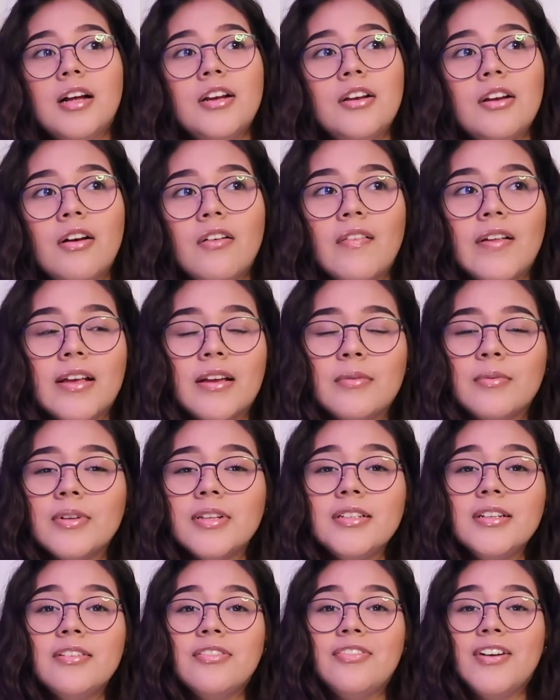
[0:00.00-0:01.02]
no, like it
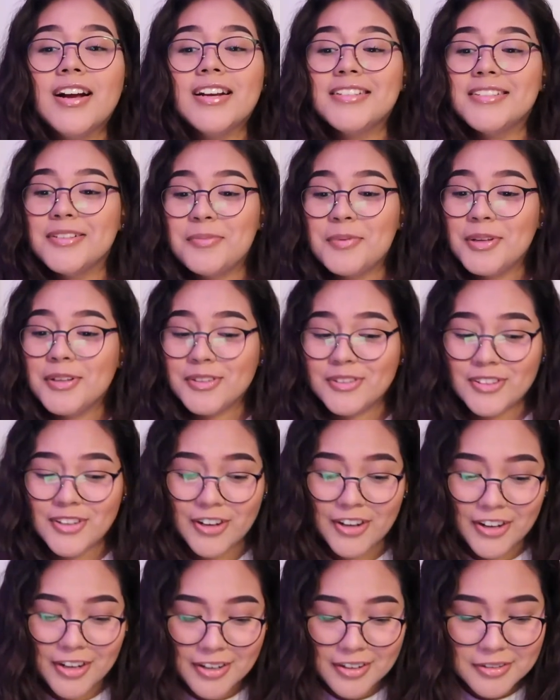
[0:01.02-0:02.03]
really affected me a
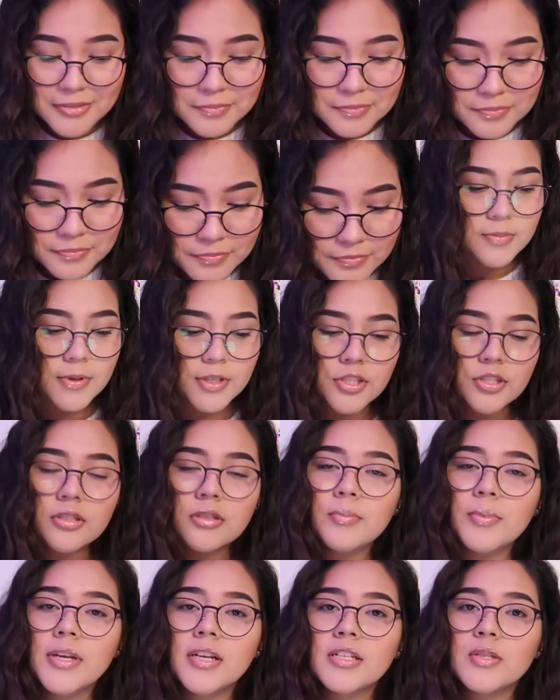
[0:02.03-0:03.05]
lot,
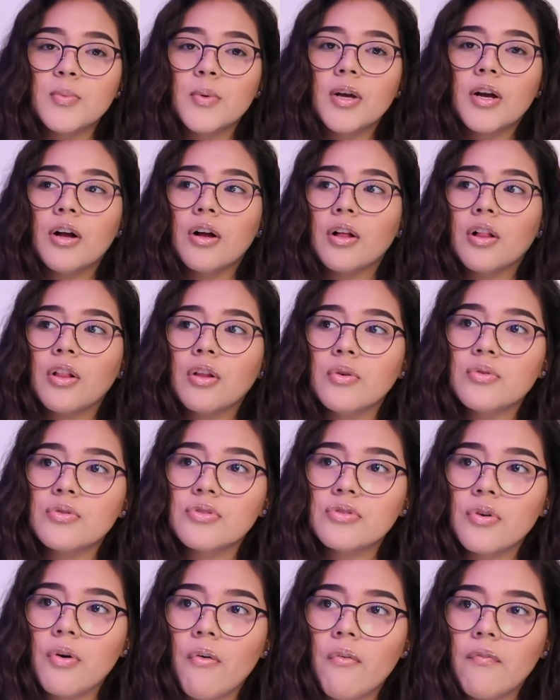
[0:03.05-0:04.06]
especially because we got close
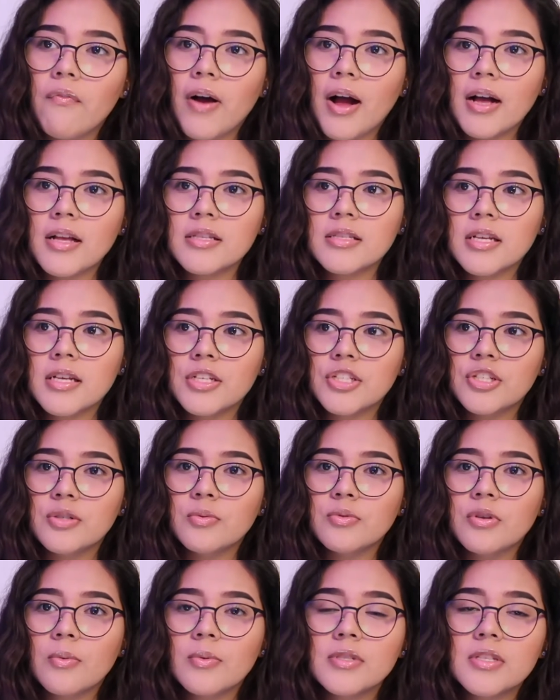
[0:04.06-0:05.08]
so fast. Like she
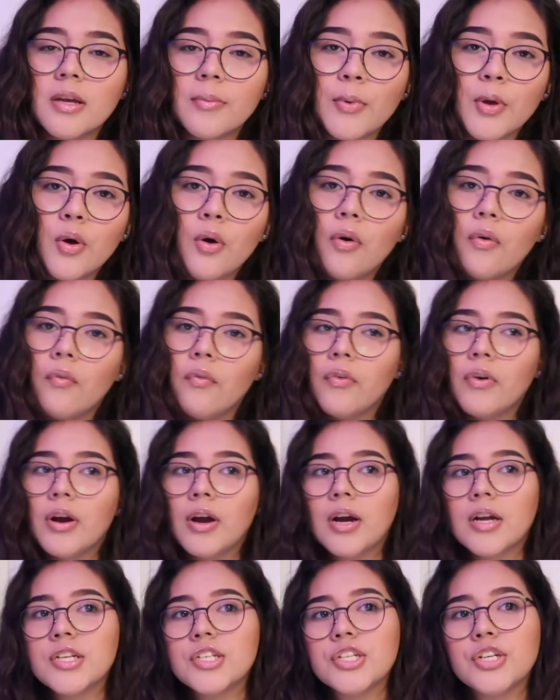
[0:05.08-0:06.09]
was always coming
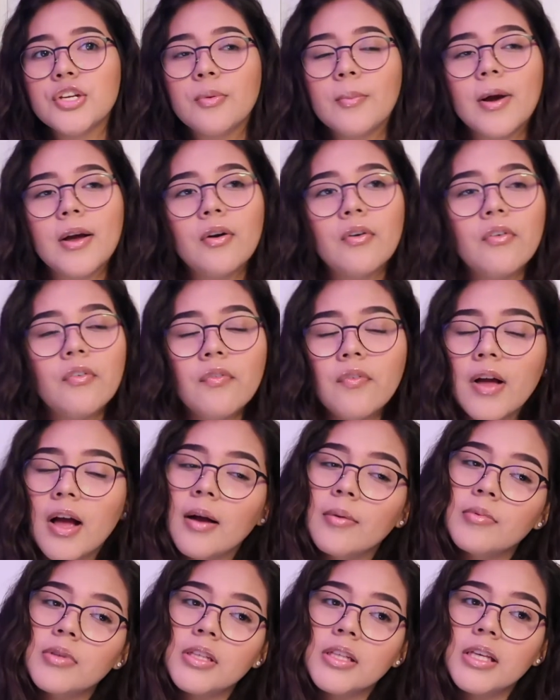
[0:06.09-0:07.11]
over and she knew my whole
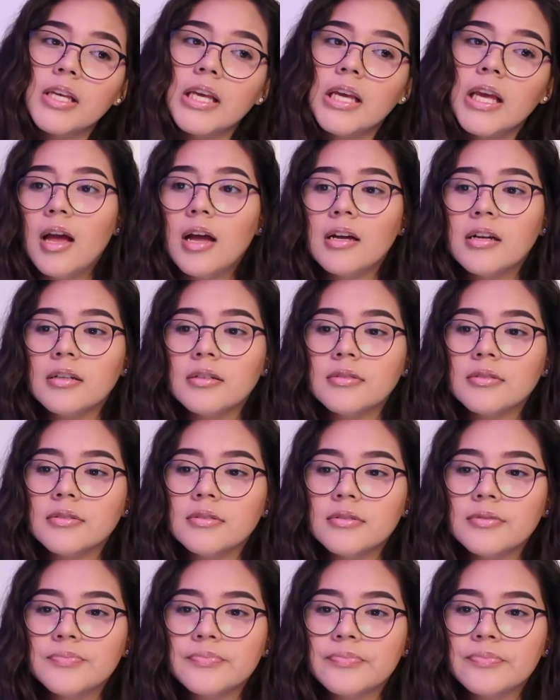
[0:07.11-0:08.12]
family,
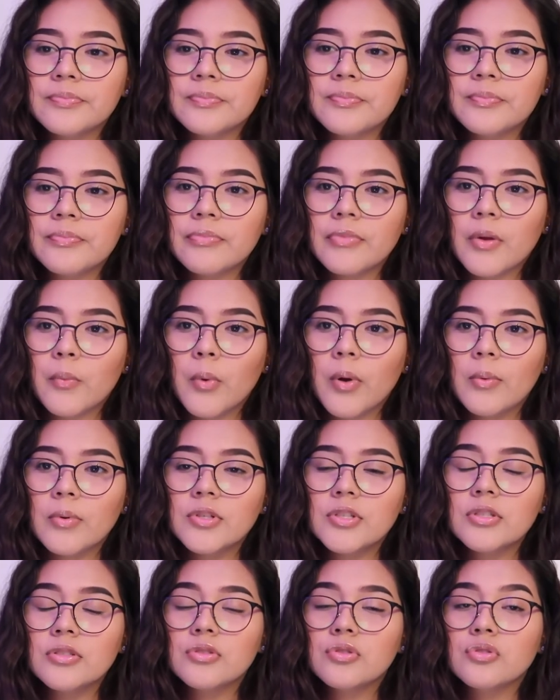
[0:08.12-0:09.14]
and we were
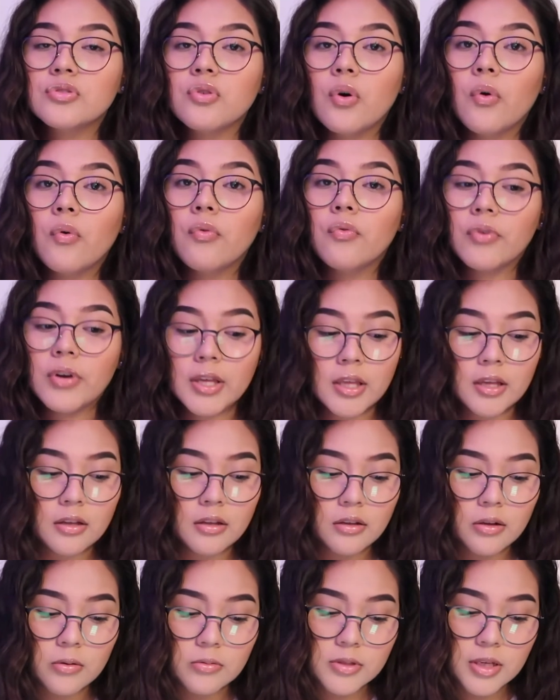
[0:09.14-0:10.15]
just so freaking
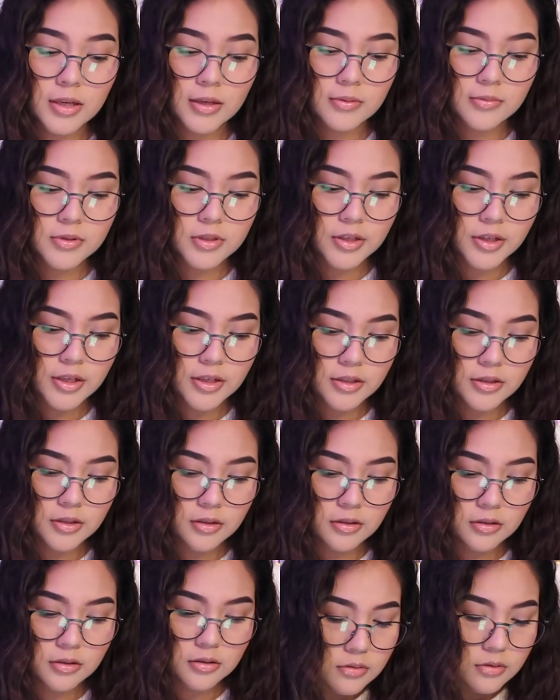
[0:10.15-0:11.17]
close. Like it was
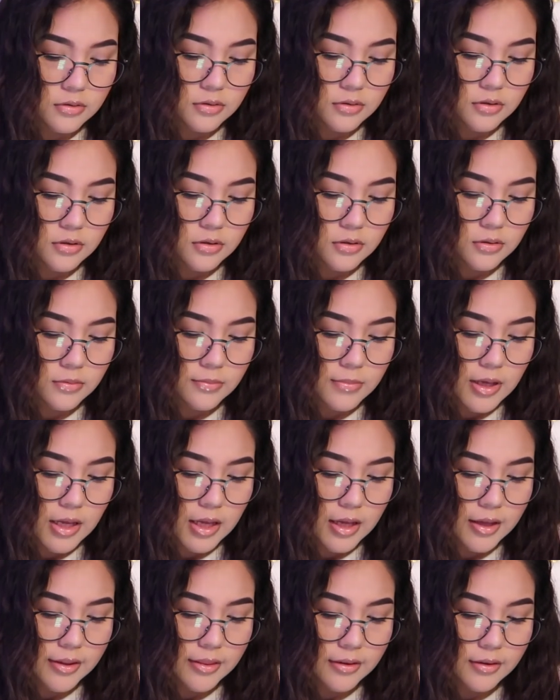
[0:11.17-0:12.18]
crazy.
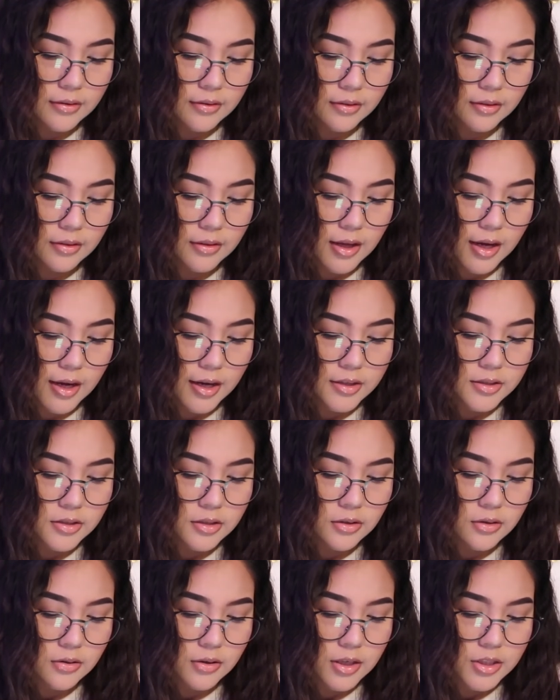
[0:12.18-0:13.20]
And the
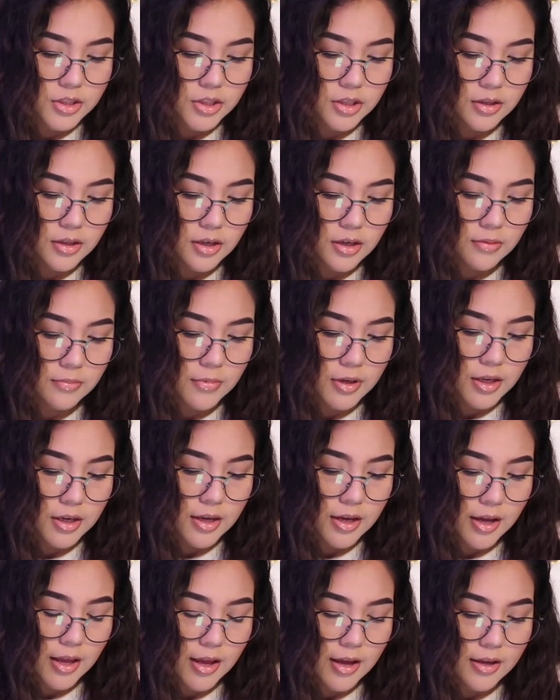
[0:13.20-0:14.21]
last question that I'm gonna
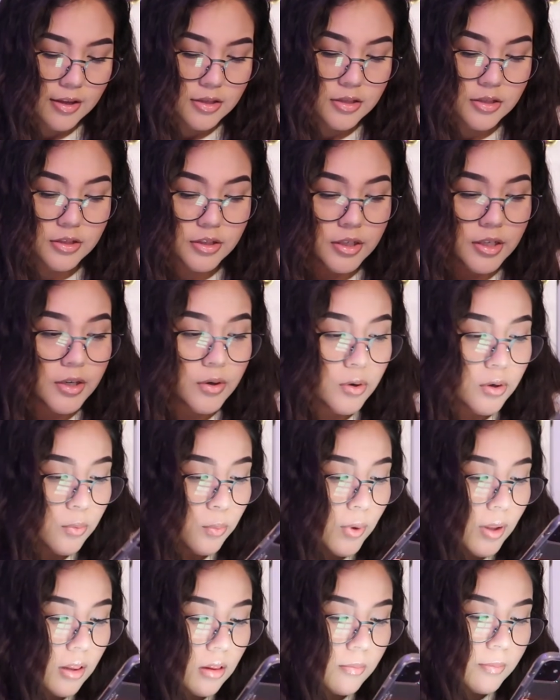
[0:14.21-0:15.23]
answer
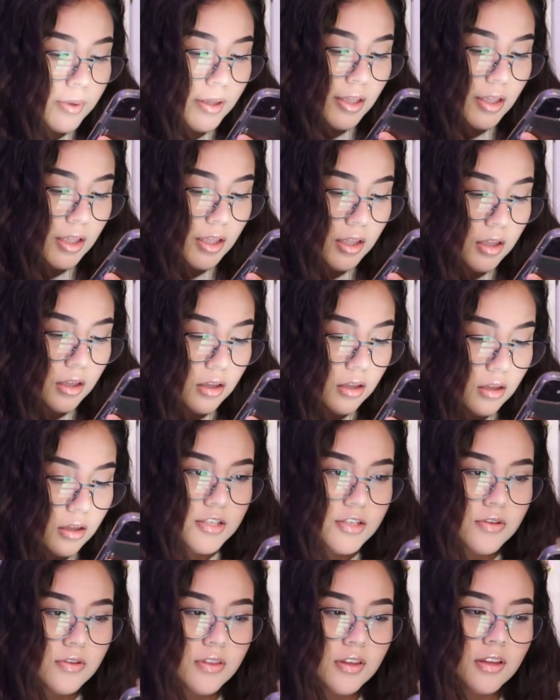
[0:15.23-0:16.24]
will be,
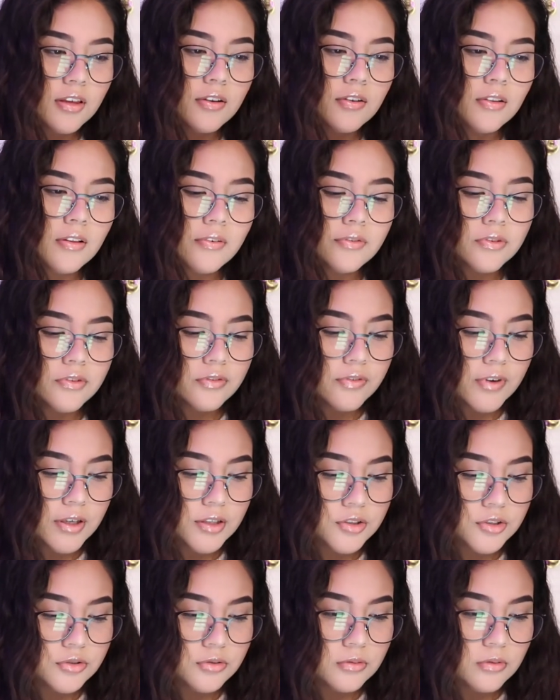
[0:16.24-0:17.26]
do you think you'll ever
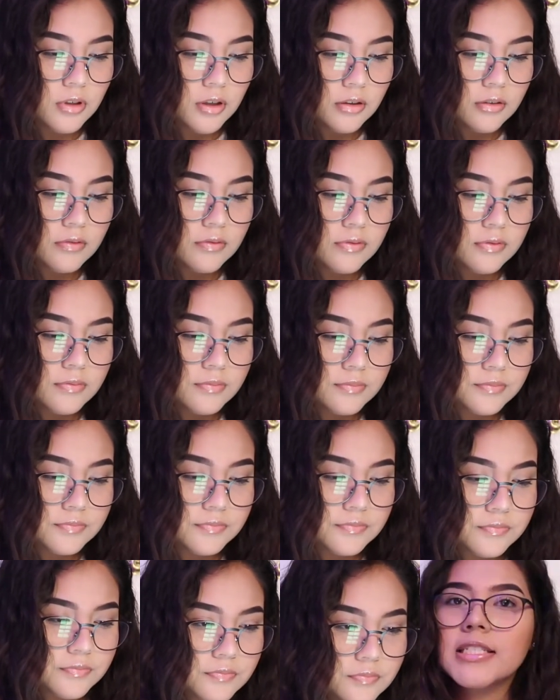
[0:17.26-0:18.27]
find true love?
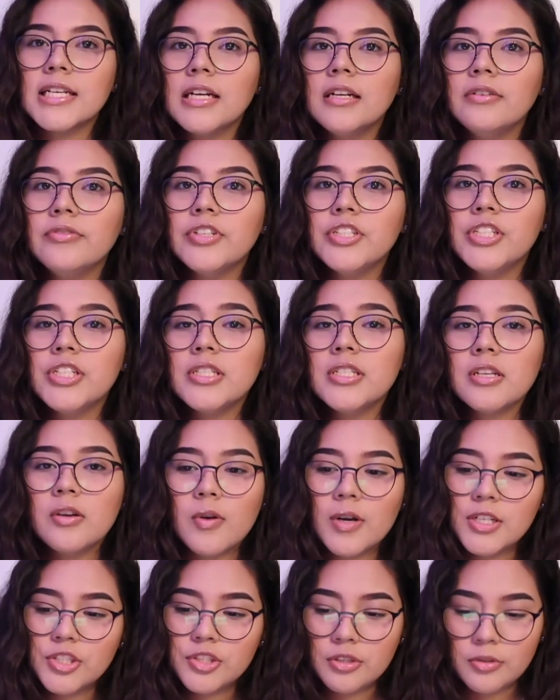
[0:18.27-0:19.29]
It's kind of a cheesy
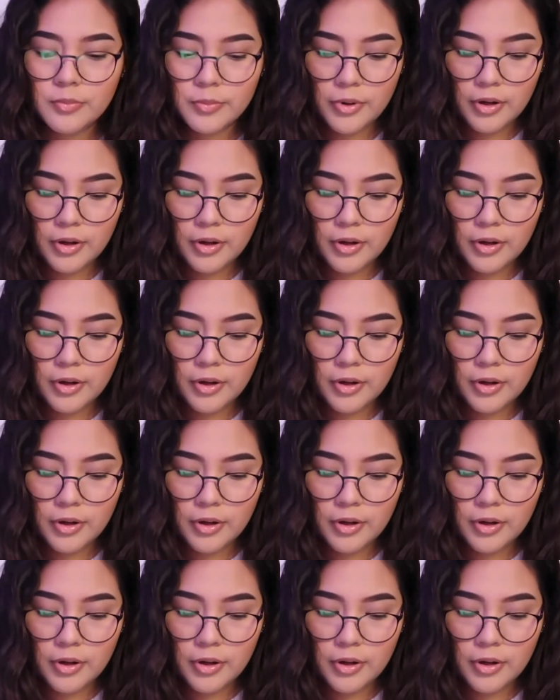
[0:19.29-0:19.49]
question,